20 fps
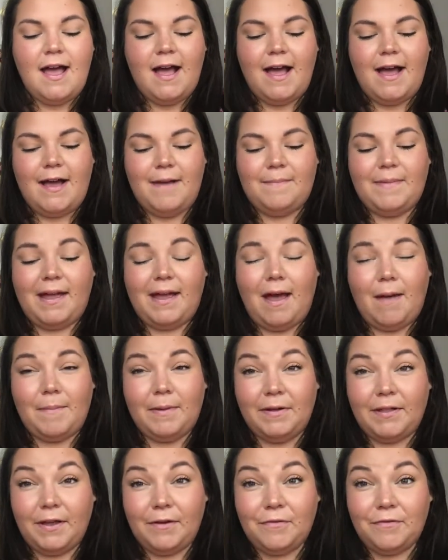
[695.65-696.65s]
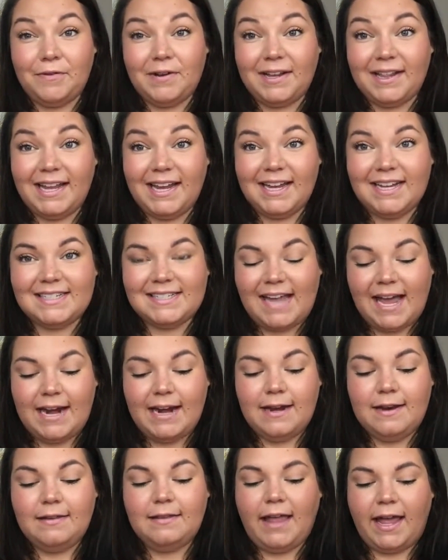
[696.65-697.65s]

um, and got me like really excited.